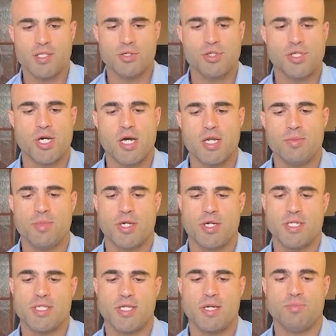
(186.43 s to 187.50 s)
so John and
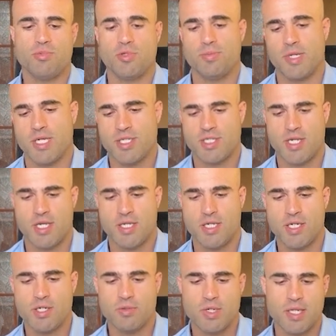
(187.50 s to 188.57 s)
Mary Sample may say,
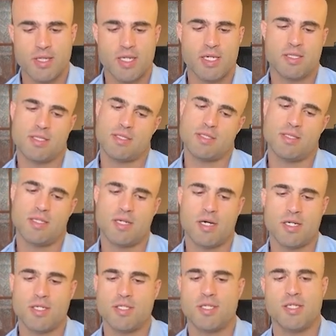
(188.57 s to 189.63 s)
you know what, that's
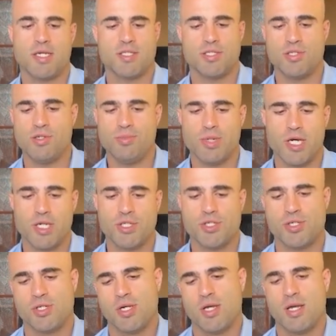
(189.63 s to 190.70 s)
honestly that's too
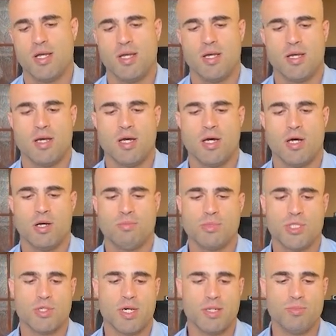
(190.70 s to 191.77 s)
much.
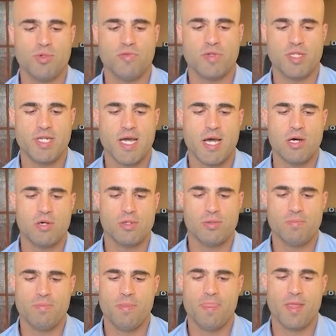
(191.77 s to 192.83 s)
So I'd move it
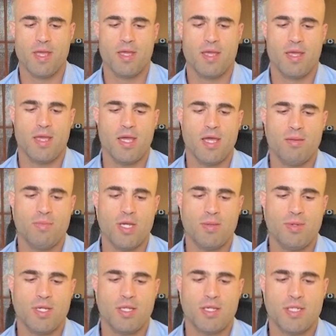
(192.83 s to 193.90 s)
down. And
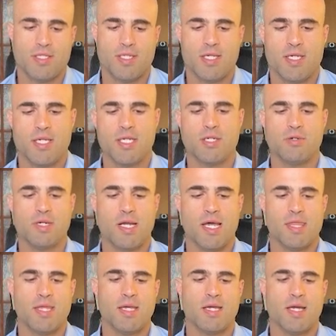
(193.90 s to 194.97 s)
maybe they'd say, you know what, I
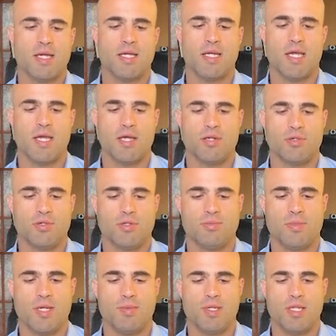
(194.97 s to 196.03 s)
think I could handle
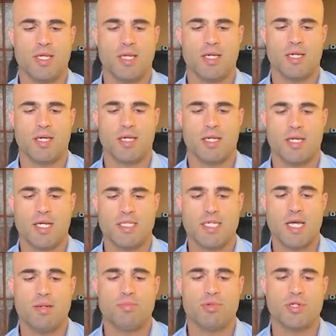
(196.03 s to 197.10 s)
maybe like a
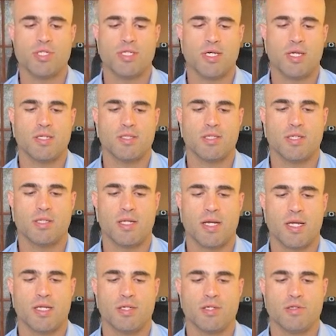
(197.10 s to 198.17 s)
10%
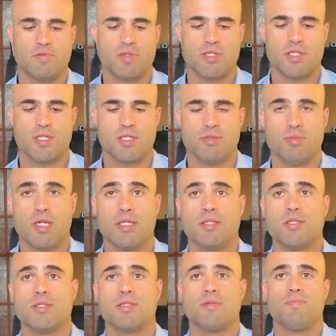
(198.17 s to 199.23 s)
decline over 6
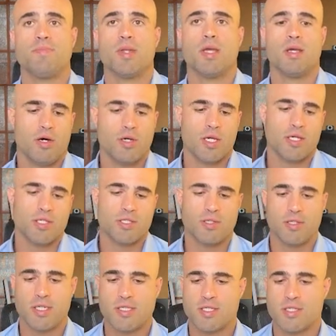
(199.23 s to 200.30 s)
months. Okay, so
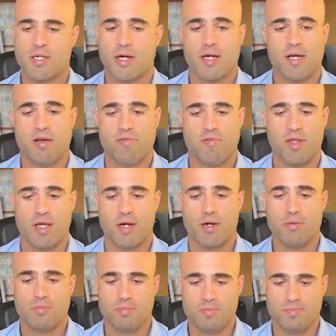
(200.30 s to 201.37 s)
let's start off
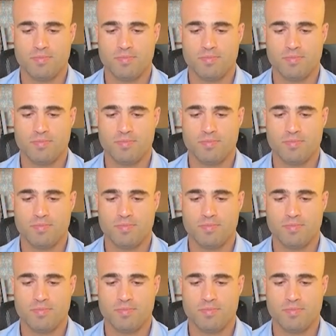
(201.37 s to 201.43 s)
there.